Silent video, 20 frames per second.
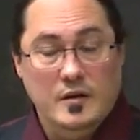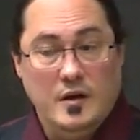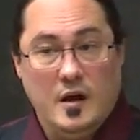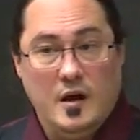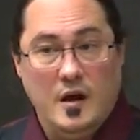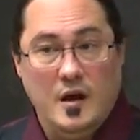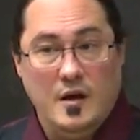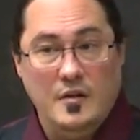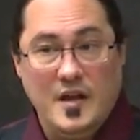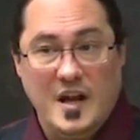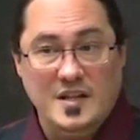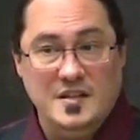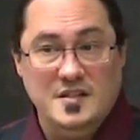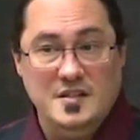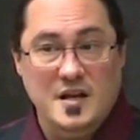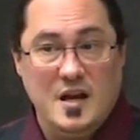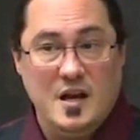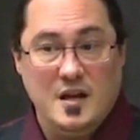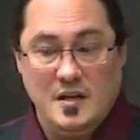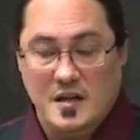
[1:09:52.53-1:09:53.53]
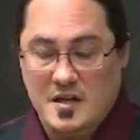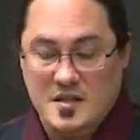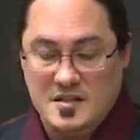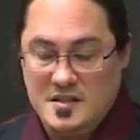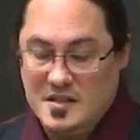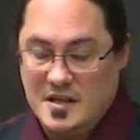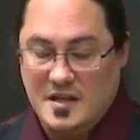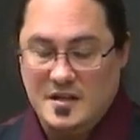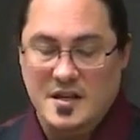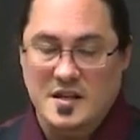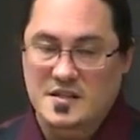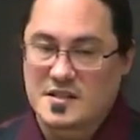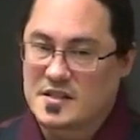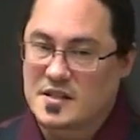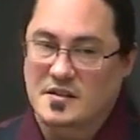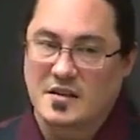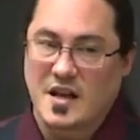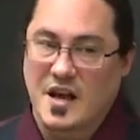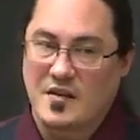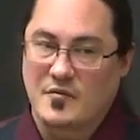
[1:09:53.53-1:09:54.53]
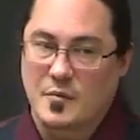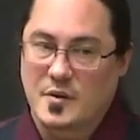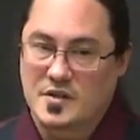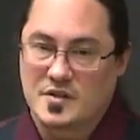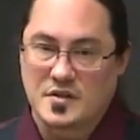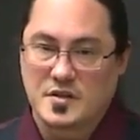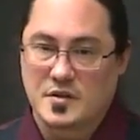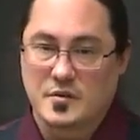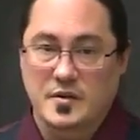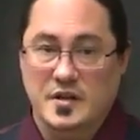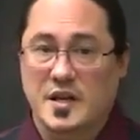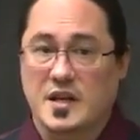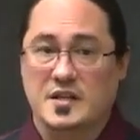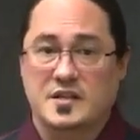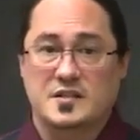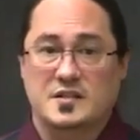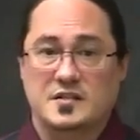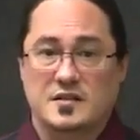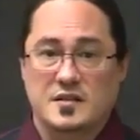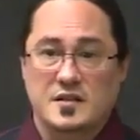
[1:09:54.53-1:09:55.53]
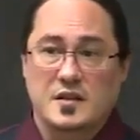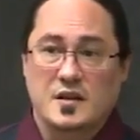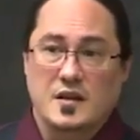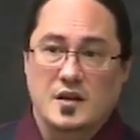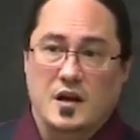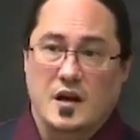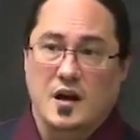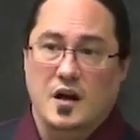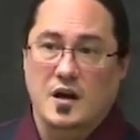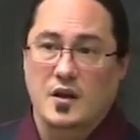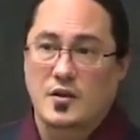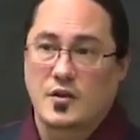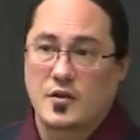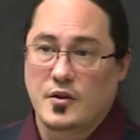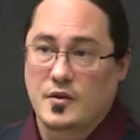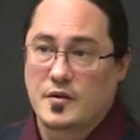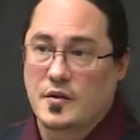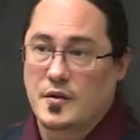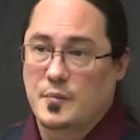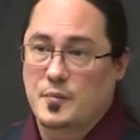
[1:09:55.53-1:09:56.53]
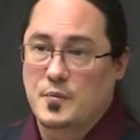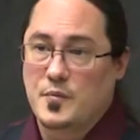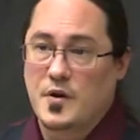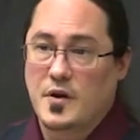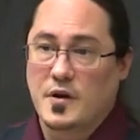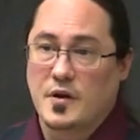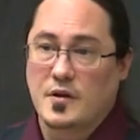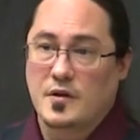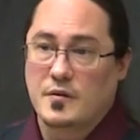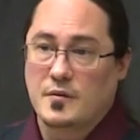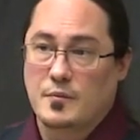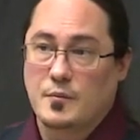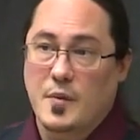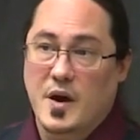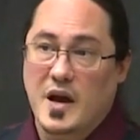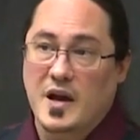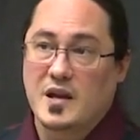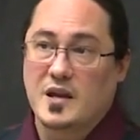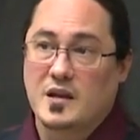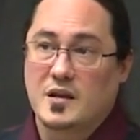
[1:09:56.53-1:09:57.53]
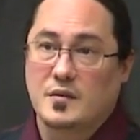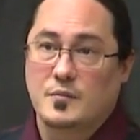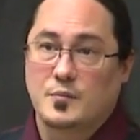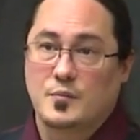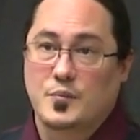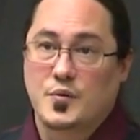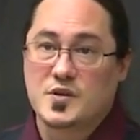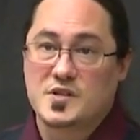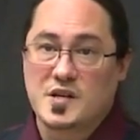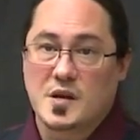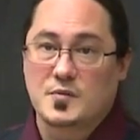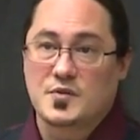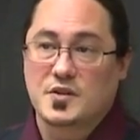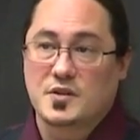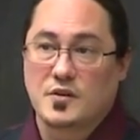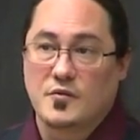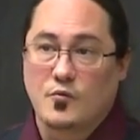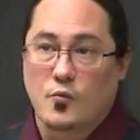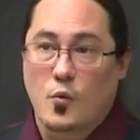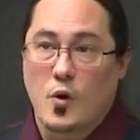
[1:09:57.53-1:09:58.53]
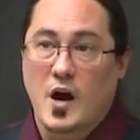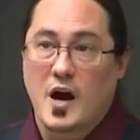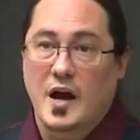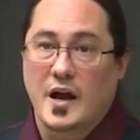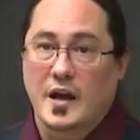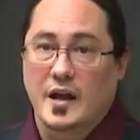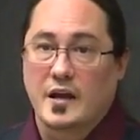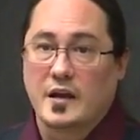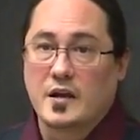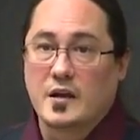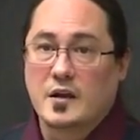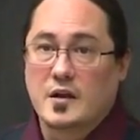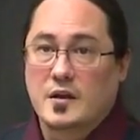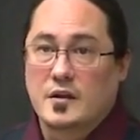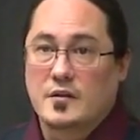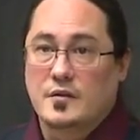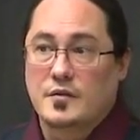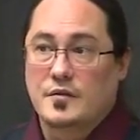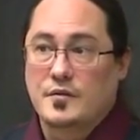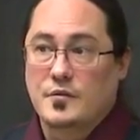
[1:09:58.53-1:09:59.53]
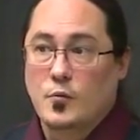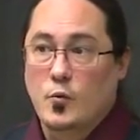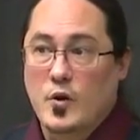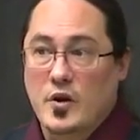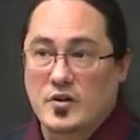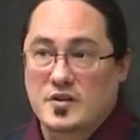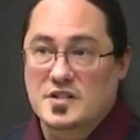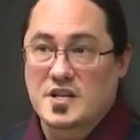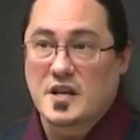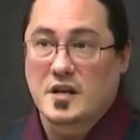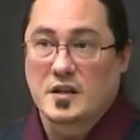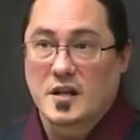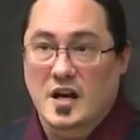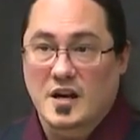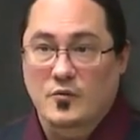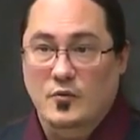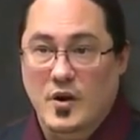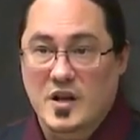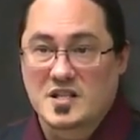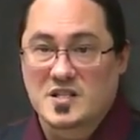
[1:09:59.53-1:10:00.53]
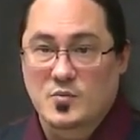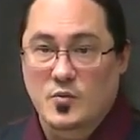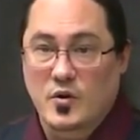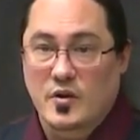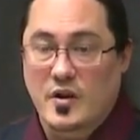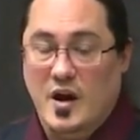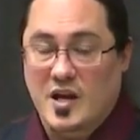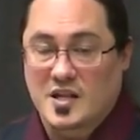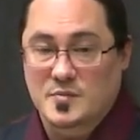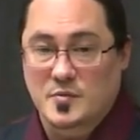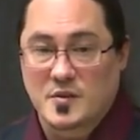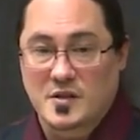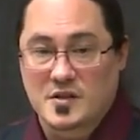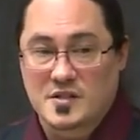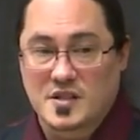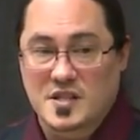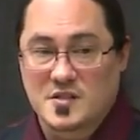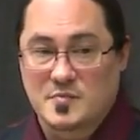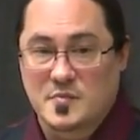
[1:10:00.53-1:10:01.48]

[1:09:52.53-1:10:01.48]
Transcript: uh, that's not that doesn't necessarily have much to do with this uh, the, the, the my presumption of why we're seeing a lot of ransomware in hospitals